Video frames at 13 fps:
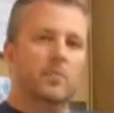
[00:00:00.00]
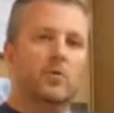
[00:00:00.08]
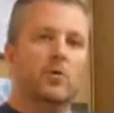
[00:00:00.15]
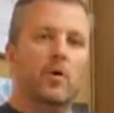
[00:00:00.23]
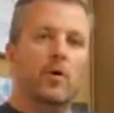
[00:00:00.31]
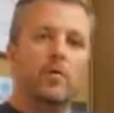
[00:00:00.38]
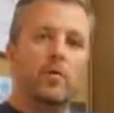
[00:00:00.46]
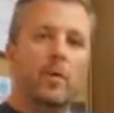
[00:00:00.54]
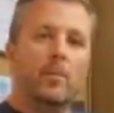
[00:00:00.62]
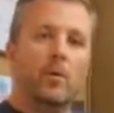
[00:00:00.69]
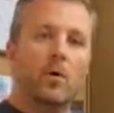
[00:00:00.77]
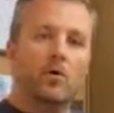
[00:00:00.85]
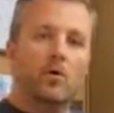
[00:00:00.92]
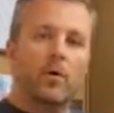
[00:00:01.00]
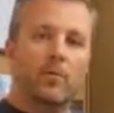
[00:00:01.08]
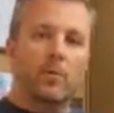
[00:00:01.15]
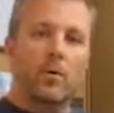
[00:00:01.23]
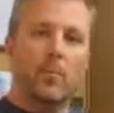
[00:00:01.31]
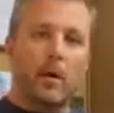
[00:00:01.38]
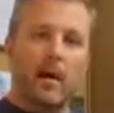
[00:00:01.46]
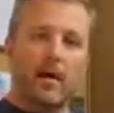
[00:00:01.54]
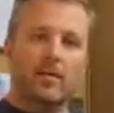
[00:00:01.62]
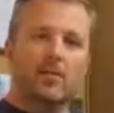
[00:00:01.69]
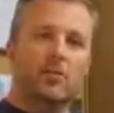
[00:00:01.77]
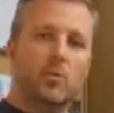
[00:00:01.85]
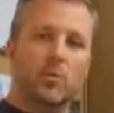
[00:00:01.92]
So you have 3
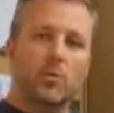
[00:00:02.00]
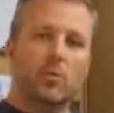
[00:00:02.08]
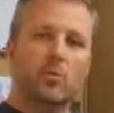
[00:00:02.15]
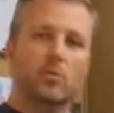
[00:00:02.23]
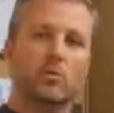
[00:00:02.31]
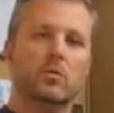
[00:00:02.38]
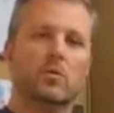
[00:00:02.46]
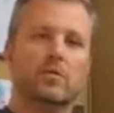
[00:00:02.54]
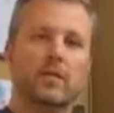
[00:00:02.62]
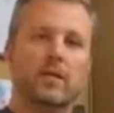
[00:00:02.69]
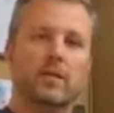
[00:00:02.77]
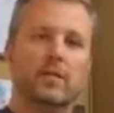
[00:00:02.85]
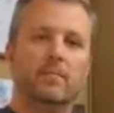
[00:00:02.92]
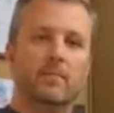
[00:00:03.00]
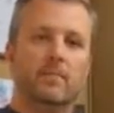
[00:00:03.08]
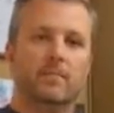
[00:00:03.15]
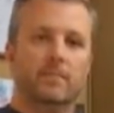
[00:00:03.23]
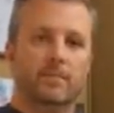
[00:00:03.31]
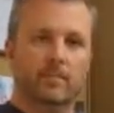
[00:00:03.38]
brackets, 3 pools of teams.